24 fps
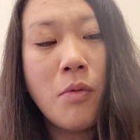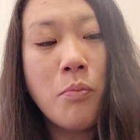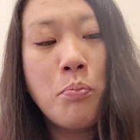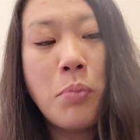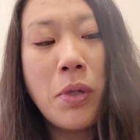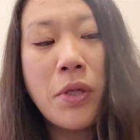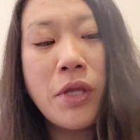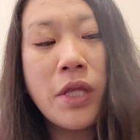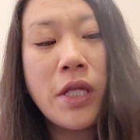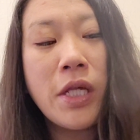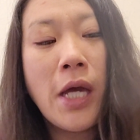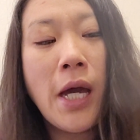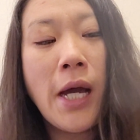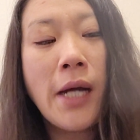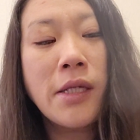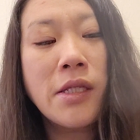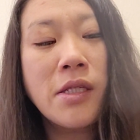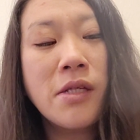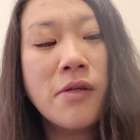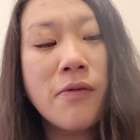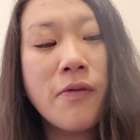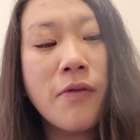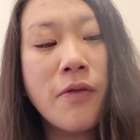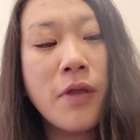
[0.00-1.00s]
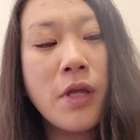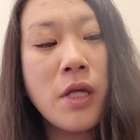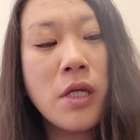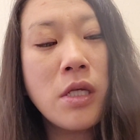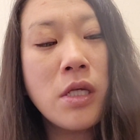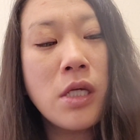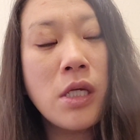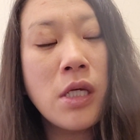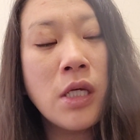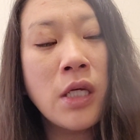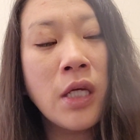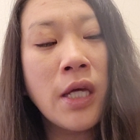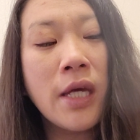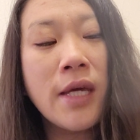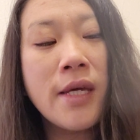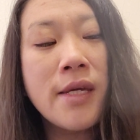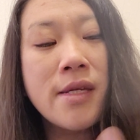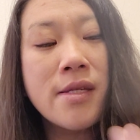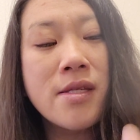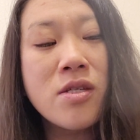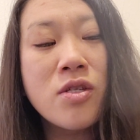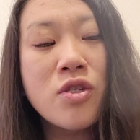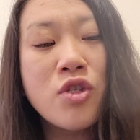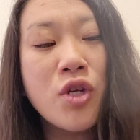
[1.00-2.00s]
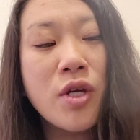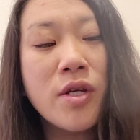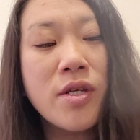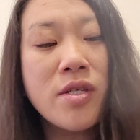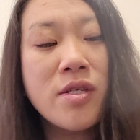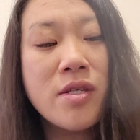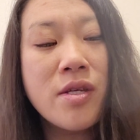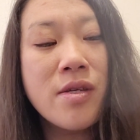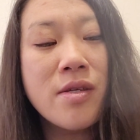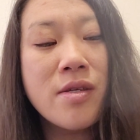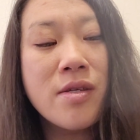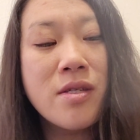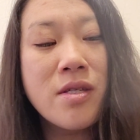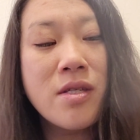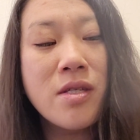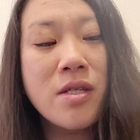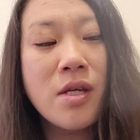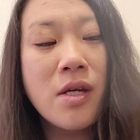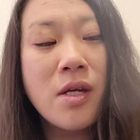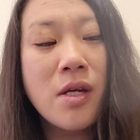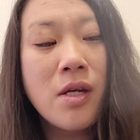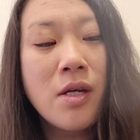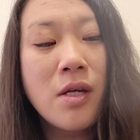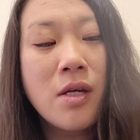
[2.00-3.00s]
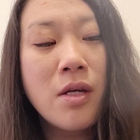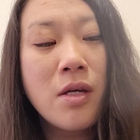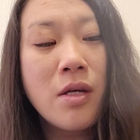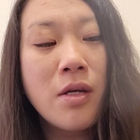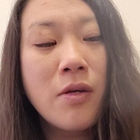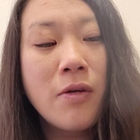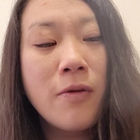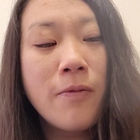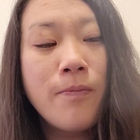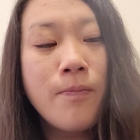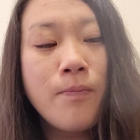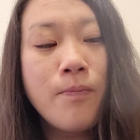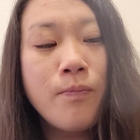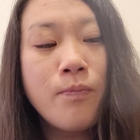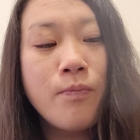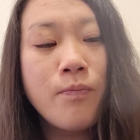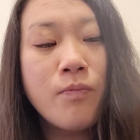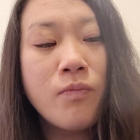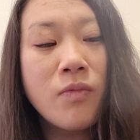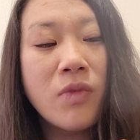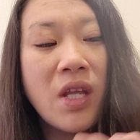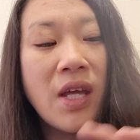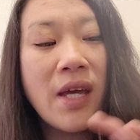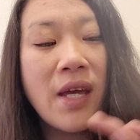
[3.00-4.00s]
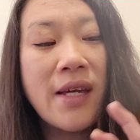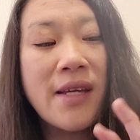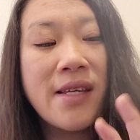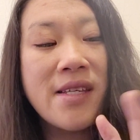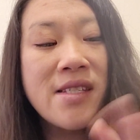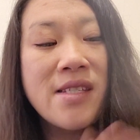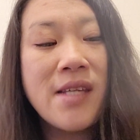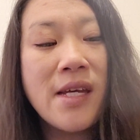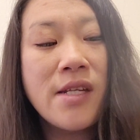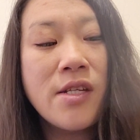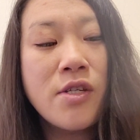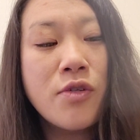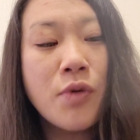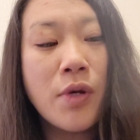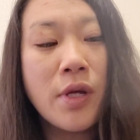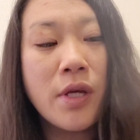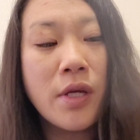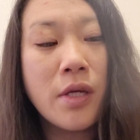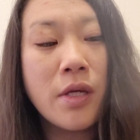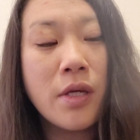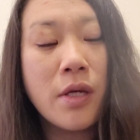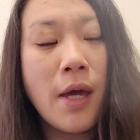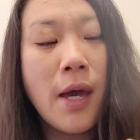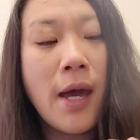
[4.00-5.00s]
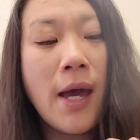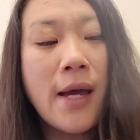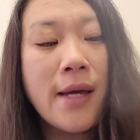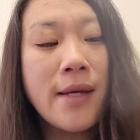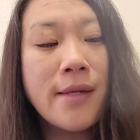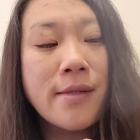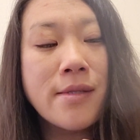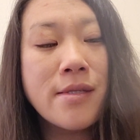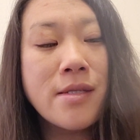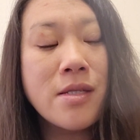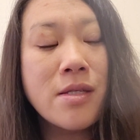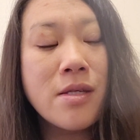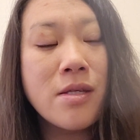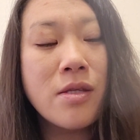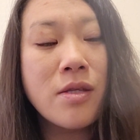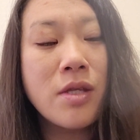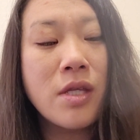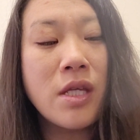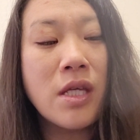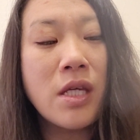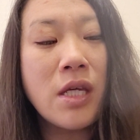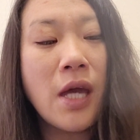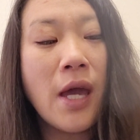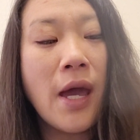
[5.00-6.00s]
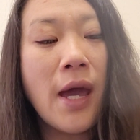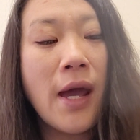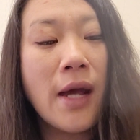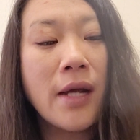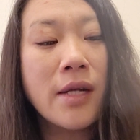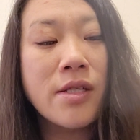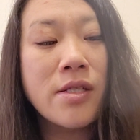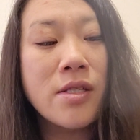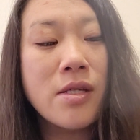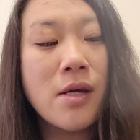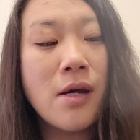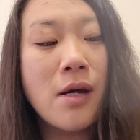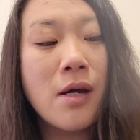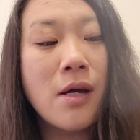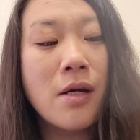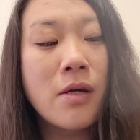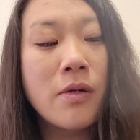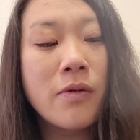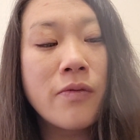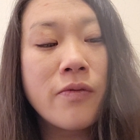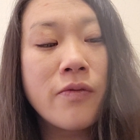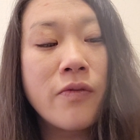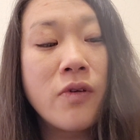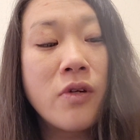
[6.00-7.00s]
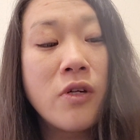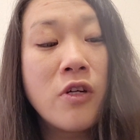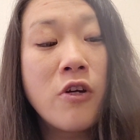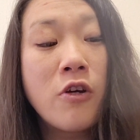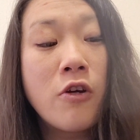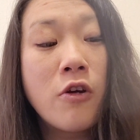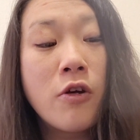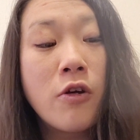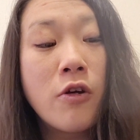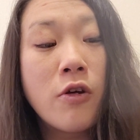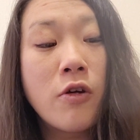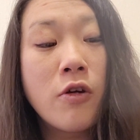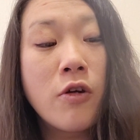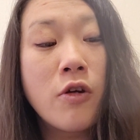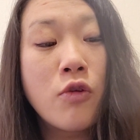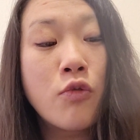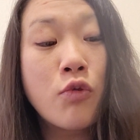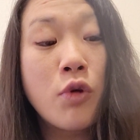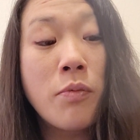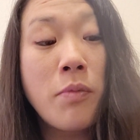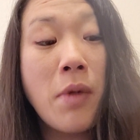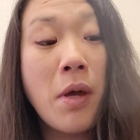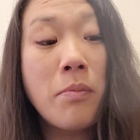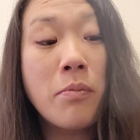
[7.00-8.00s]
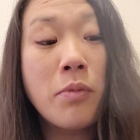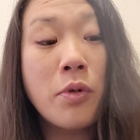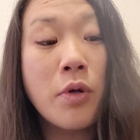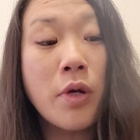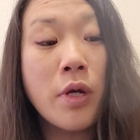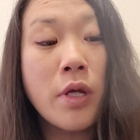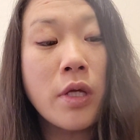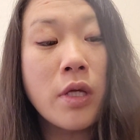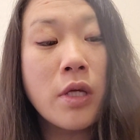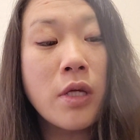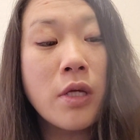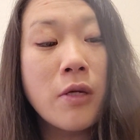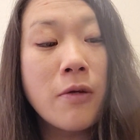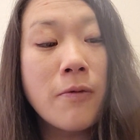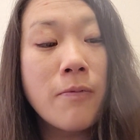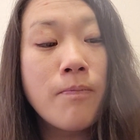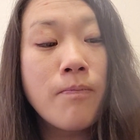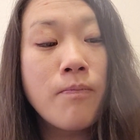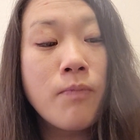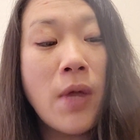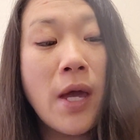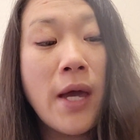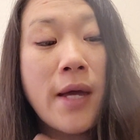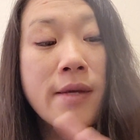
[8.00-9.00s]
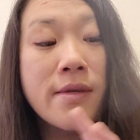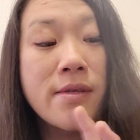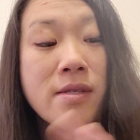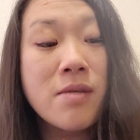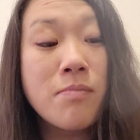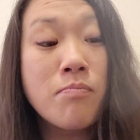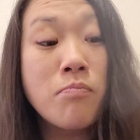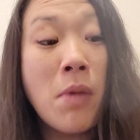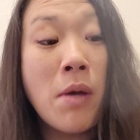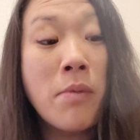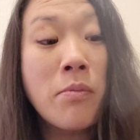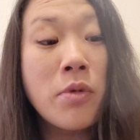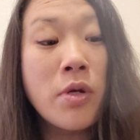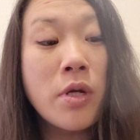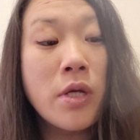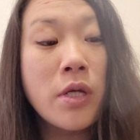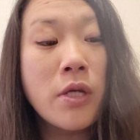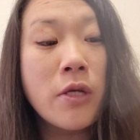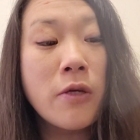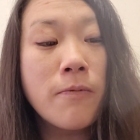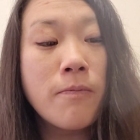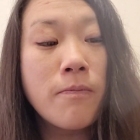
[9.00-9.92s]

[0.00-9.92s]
But the act of thinking is just as eccentric as the act of remembering, as memory.